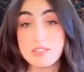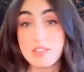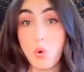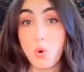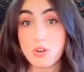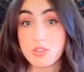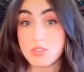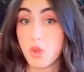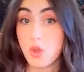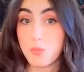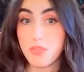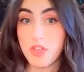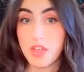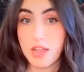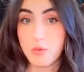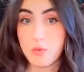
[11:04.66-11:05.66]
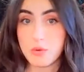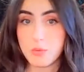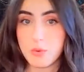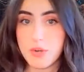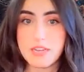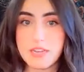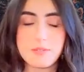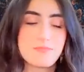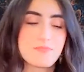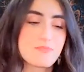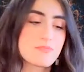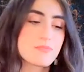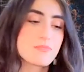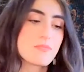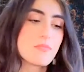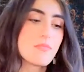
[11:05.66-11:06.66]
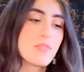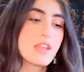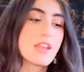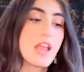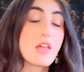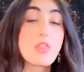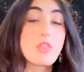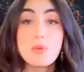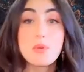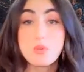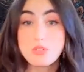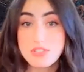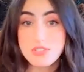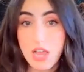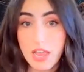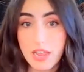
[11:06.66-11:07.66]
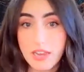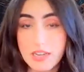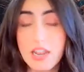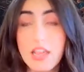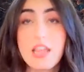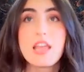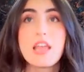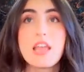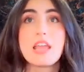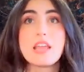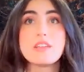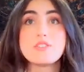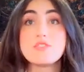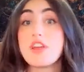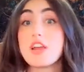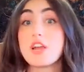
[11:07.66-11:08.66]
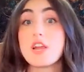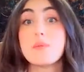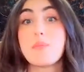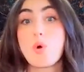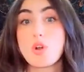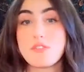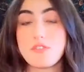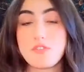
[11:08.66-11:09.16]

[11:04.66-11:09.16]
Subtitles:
the horoscope that I would read. Now, the moon sign is very important